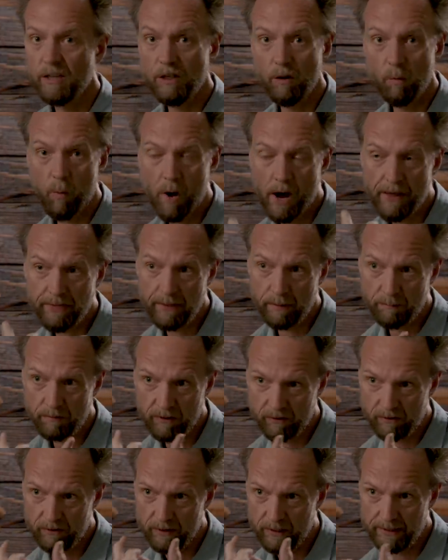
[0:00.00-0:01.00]
You want them
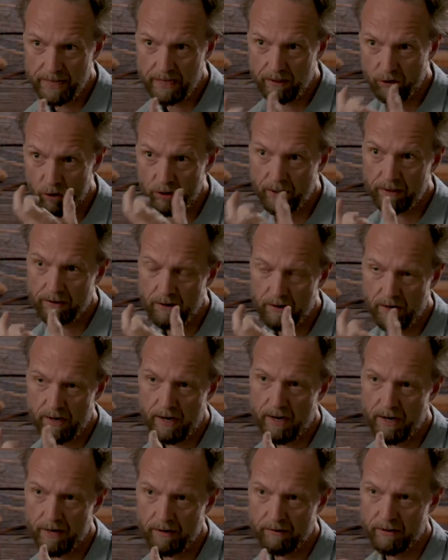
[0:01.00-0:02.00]
to see that look in their
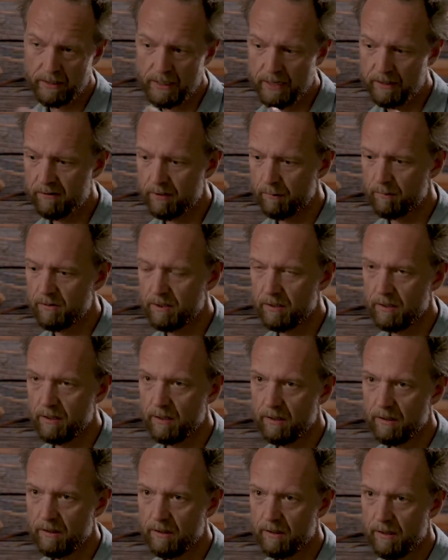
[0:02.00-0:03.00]
eyes that gets them
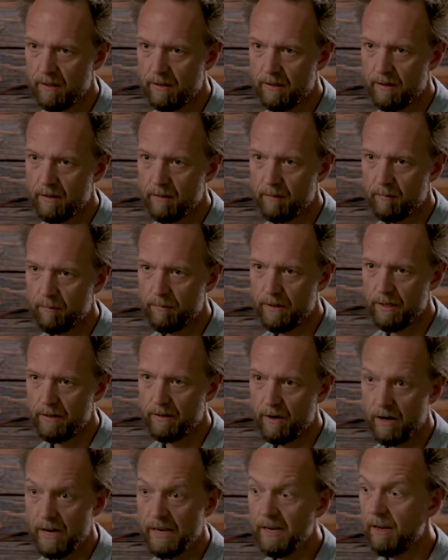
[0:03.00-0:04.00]
to be
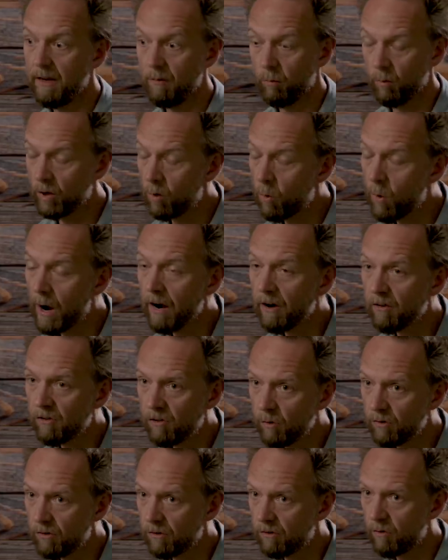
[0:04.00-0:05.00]
there. And it
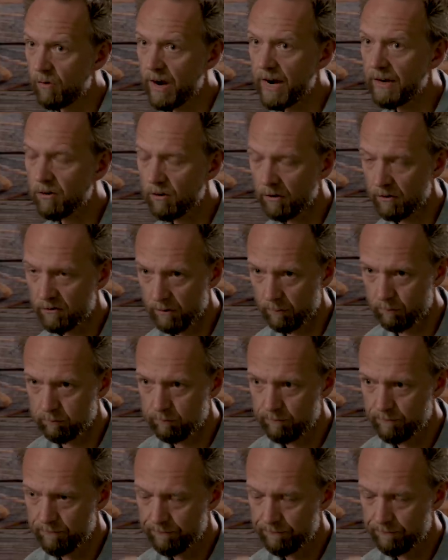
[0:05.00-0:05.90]
requires you as a director to